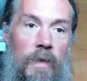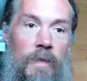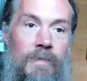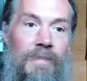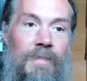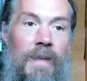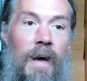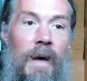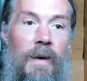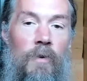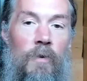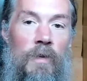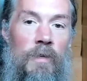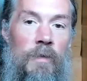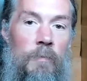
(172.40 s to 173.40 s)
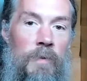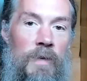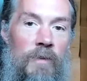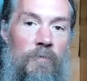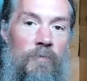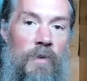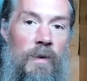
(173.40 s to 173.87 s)
It's not going to
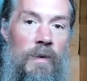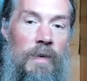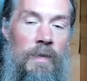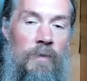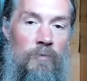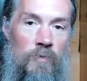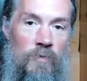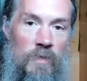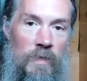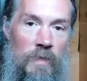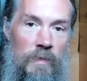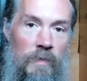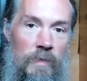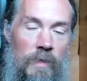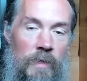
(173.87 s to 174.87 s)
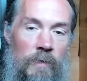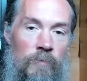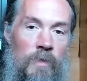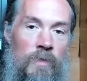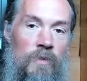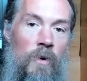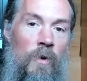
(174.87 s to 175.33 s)
be very interesting
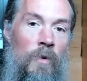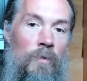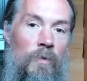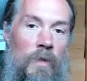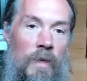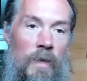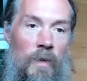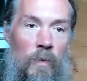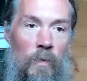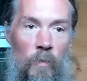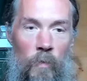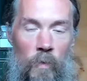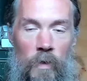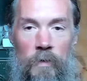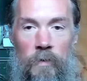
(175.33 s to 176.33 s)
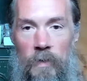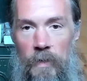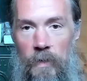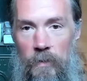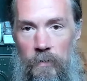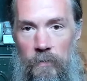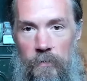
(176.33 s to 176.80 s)
if it's only one or
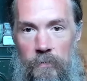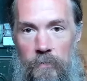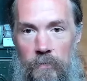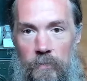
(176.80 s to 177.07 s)
the other.